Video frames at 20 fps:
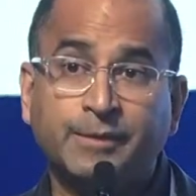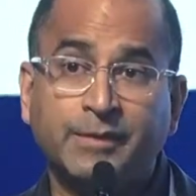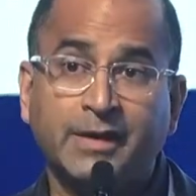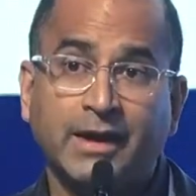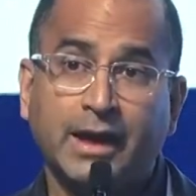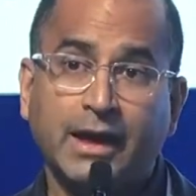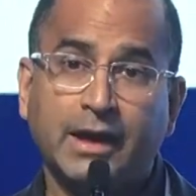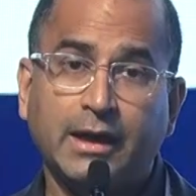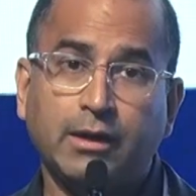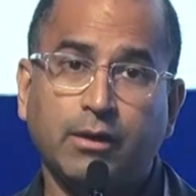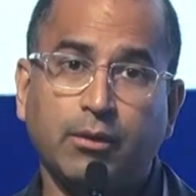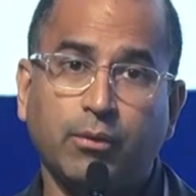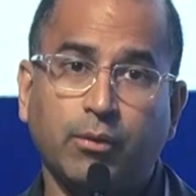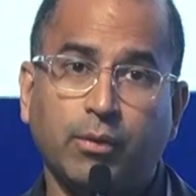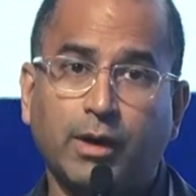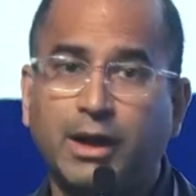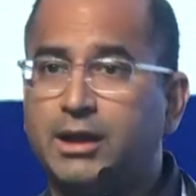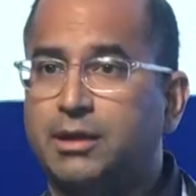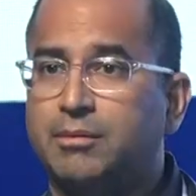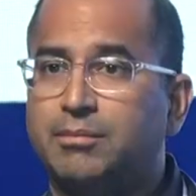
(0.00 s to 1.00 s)
And
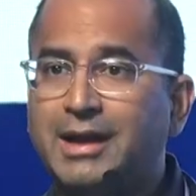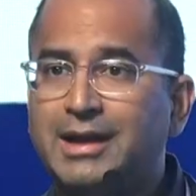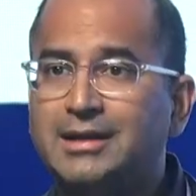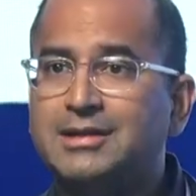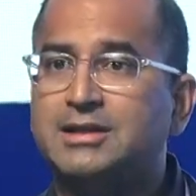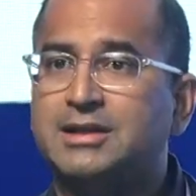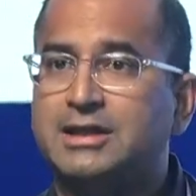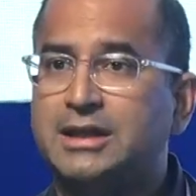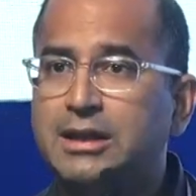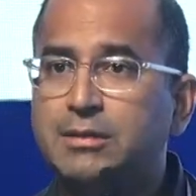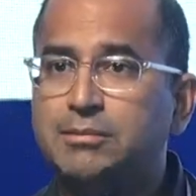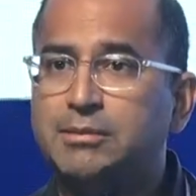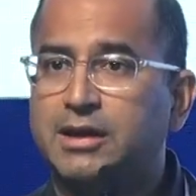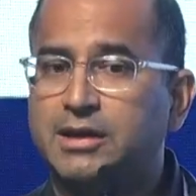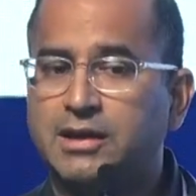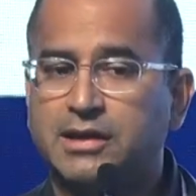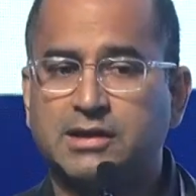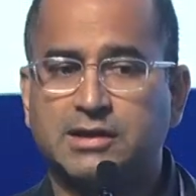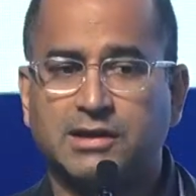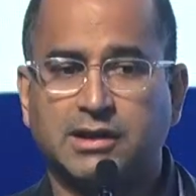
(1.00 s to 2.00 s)
while it may seem that
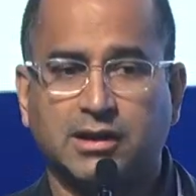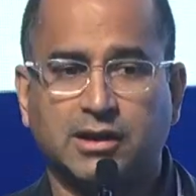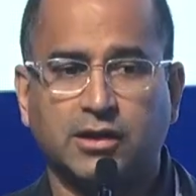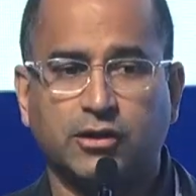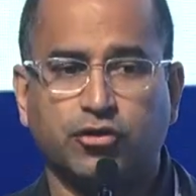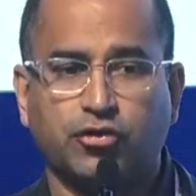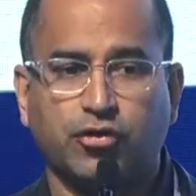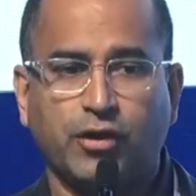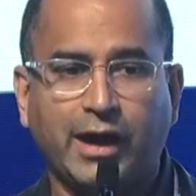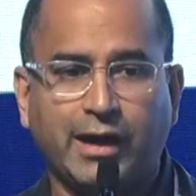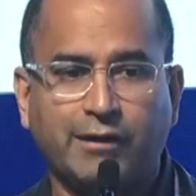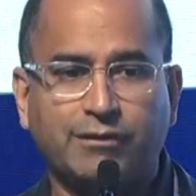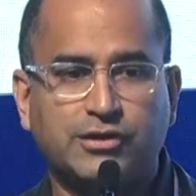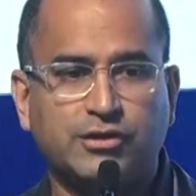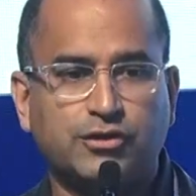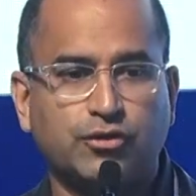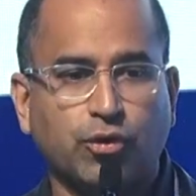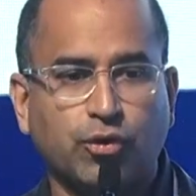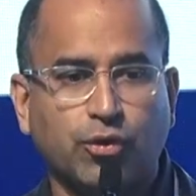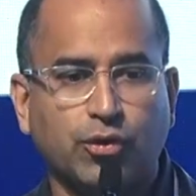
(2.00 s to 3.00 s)
this is a contrived
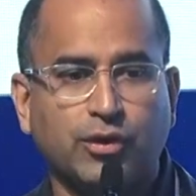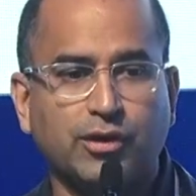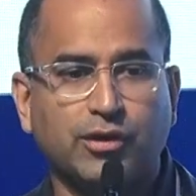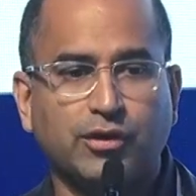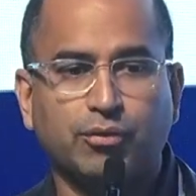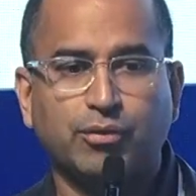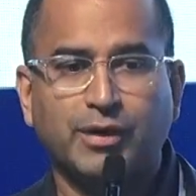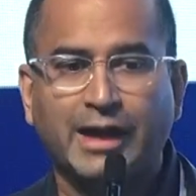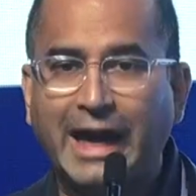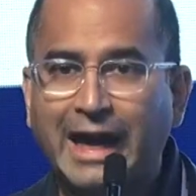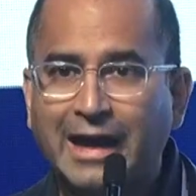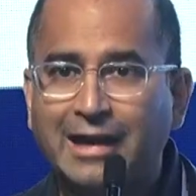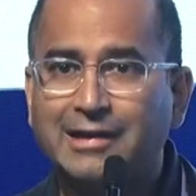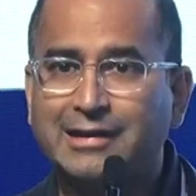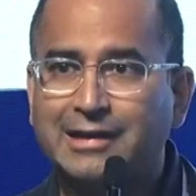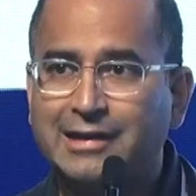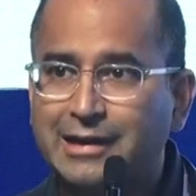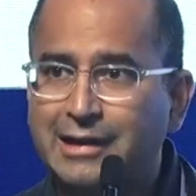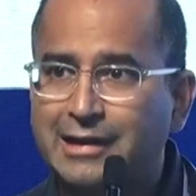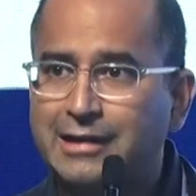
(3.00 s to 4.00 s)
story, the
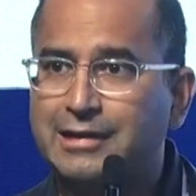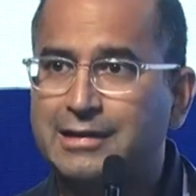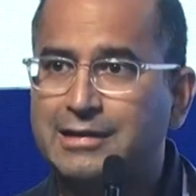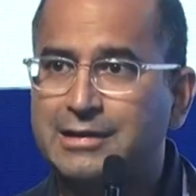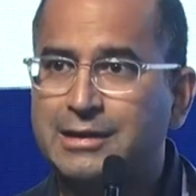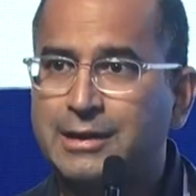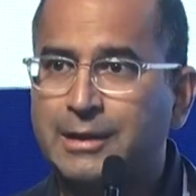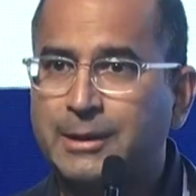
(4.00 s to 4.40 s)
reality is,